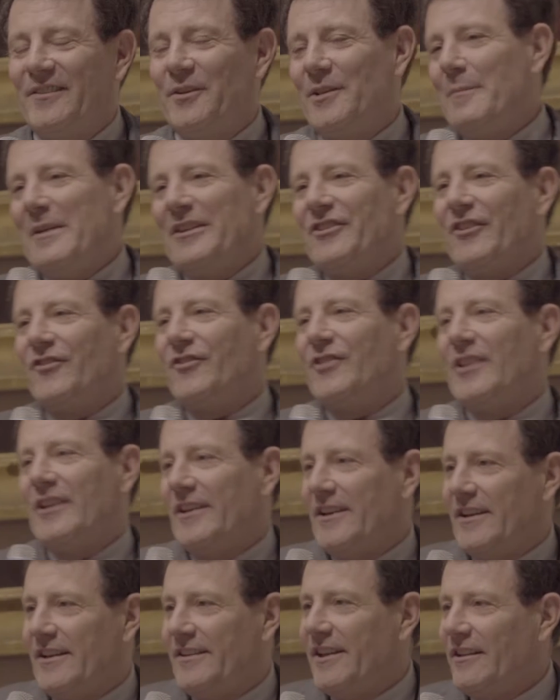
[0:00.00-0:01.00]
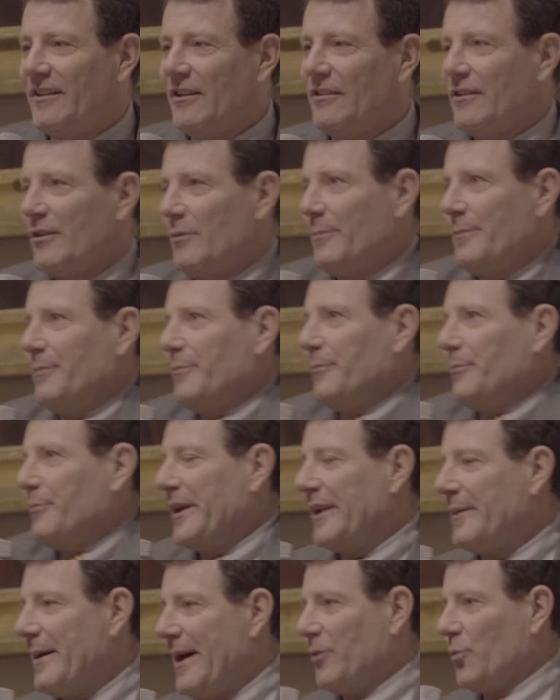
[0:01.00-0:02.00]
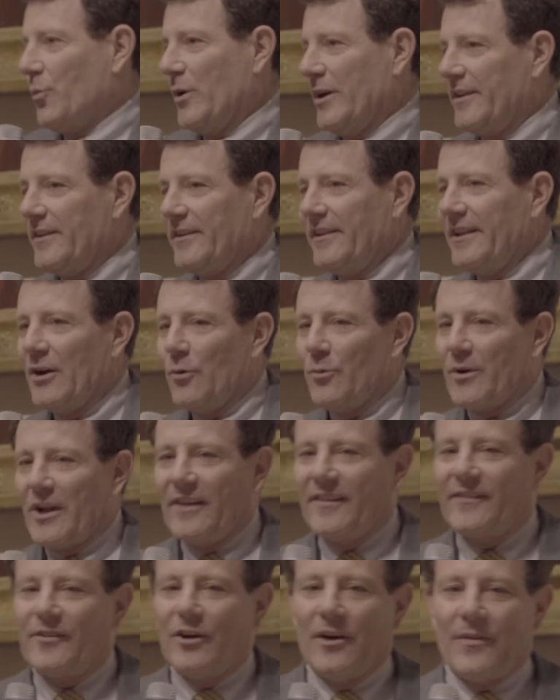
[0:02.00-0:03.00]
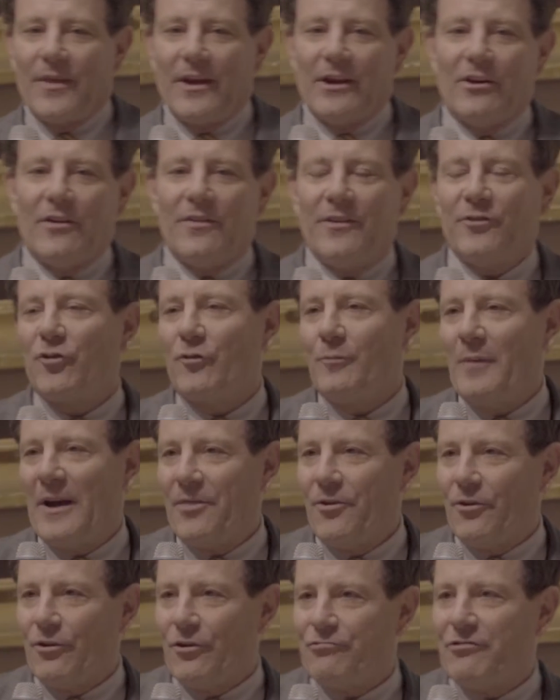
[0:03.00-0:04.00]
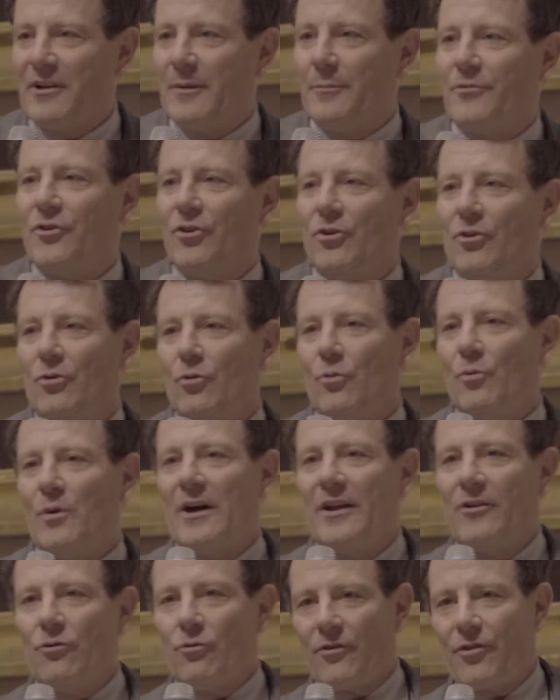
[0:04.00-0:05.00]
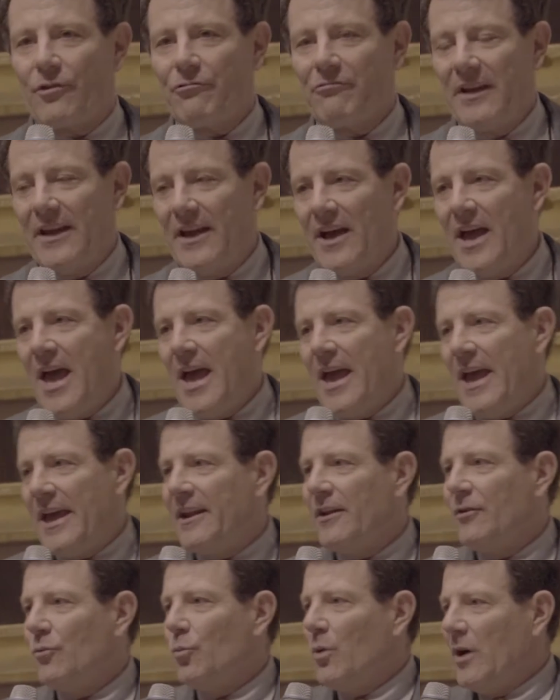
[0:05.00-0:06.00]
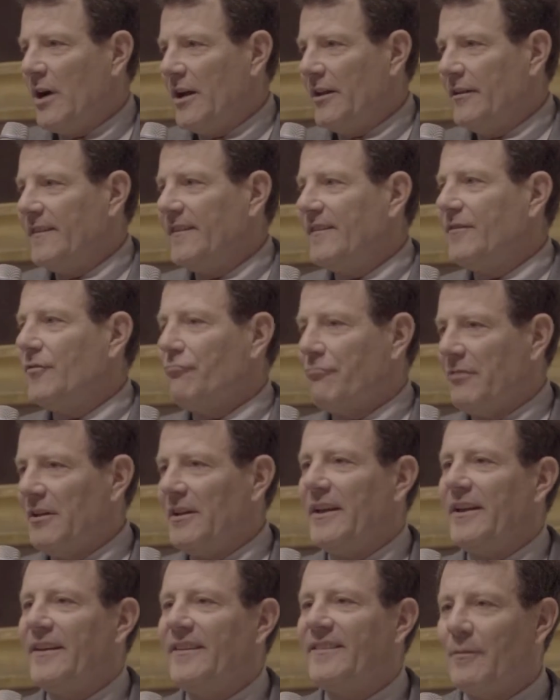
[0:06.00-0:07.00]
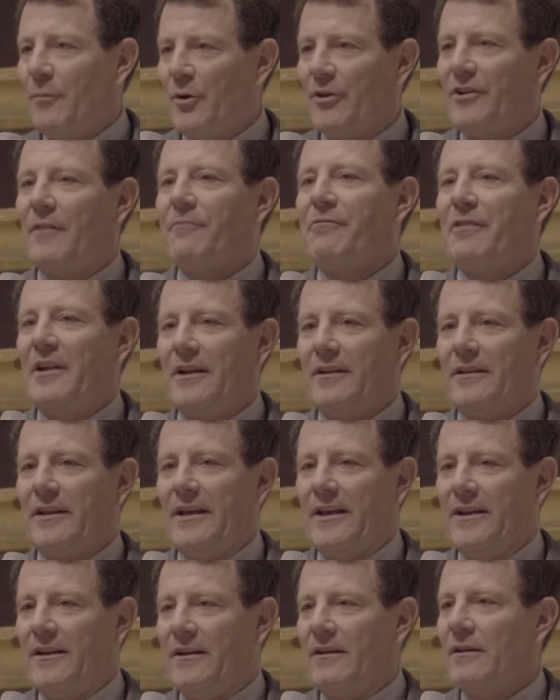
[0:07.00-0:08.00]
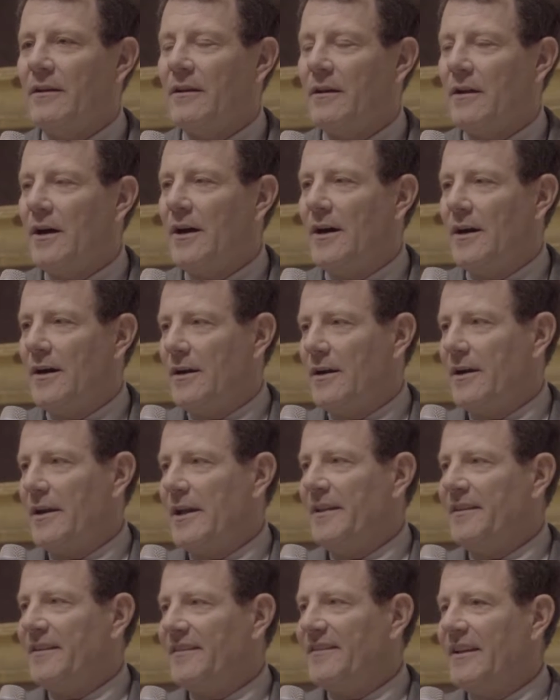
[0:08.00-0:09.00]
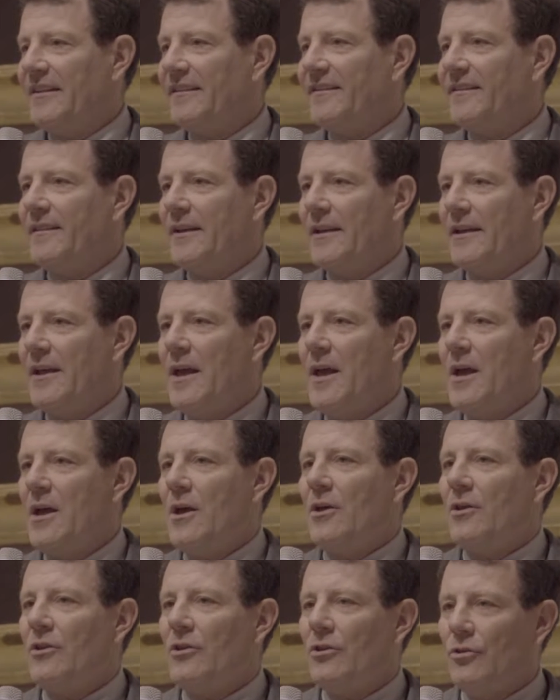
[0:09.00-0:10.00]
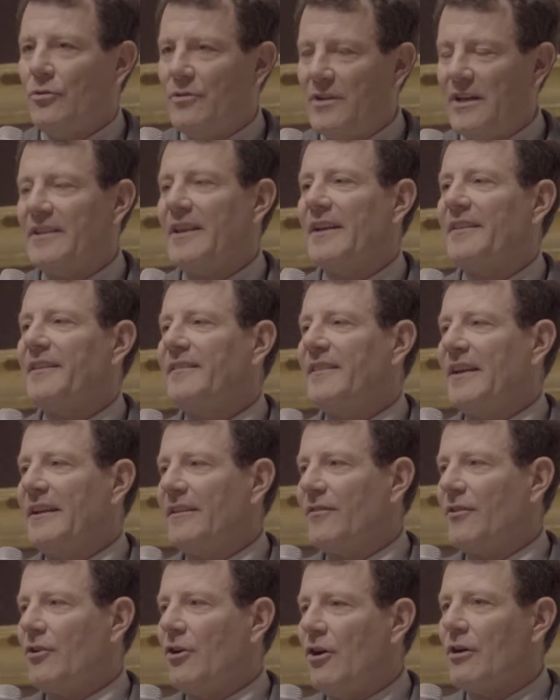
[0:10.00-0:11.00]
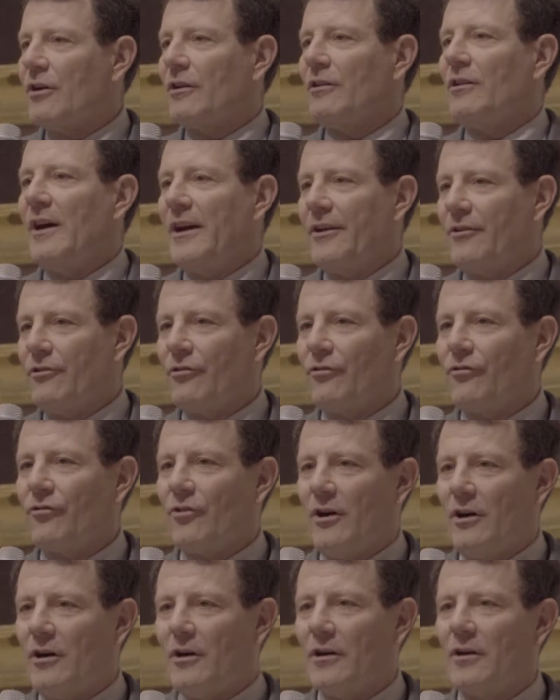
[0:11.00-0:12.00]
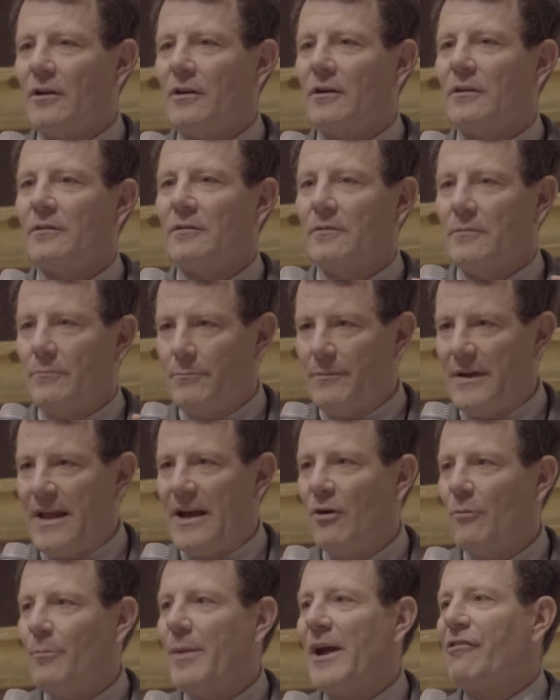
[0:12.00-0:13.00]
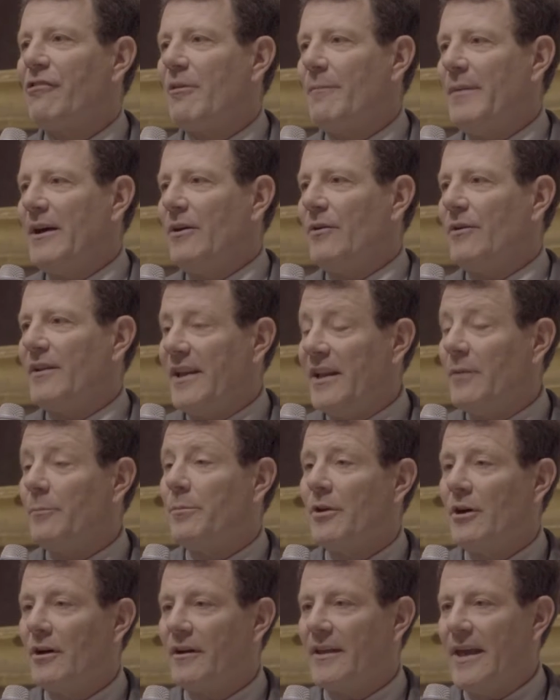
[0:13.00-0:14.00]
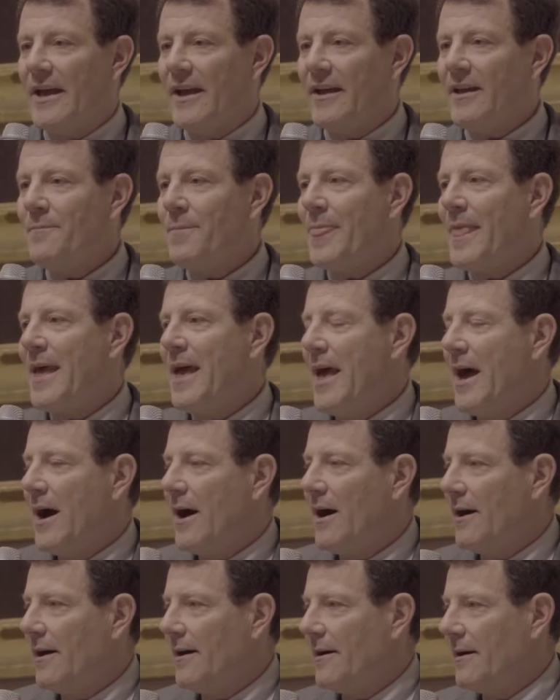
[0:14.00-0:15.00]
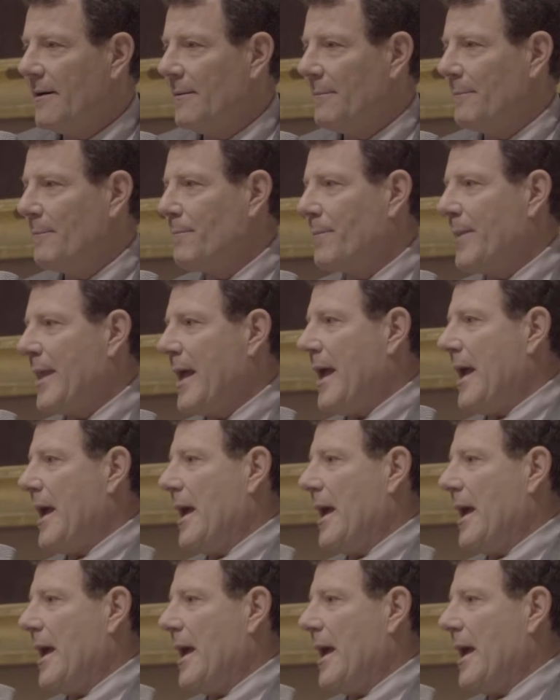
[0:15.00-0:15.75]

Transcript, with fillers: so let me just uh, tell a little bit about what you know what I saw there. This was my third trip to uh, North Korea, and it was really somewhat different in uh, in the sense that you did get the sense that hardliners are now paramount in Pyongyang. Um,